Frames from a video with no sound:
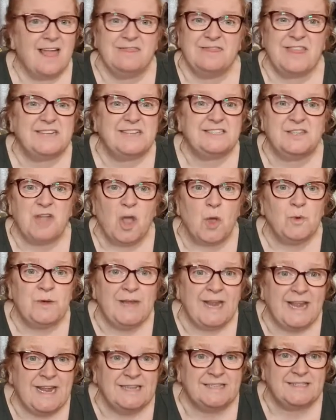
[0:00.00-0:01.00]
There's no
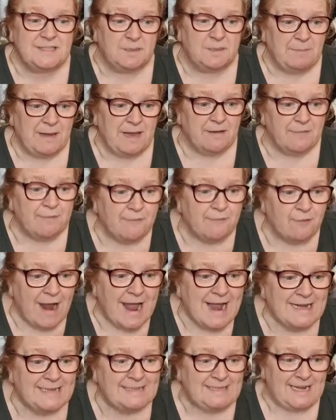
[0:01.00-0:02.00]
need to be
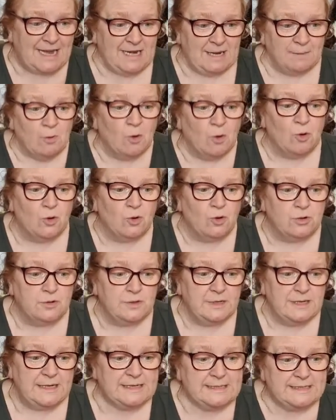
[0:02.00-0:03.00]
afraid any more,
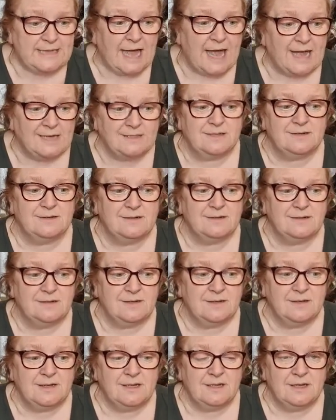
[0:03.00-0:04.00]
he said.
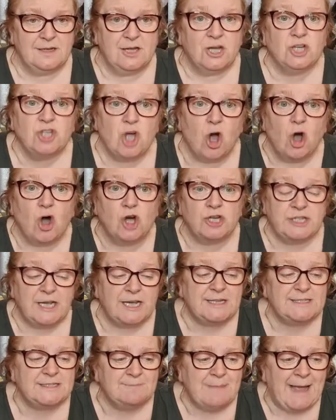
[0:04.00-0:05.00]
God
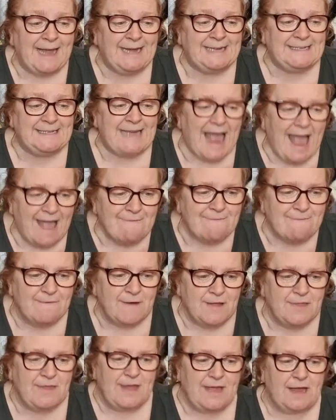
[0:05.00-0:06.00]
has made
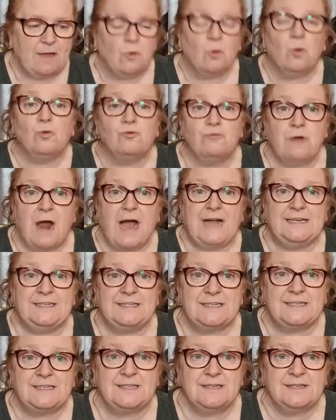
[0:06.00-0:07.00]
everything all
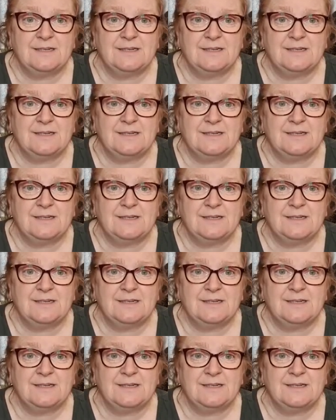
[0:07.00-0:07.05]
right.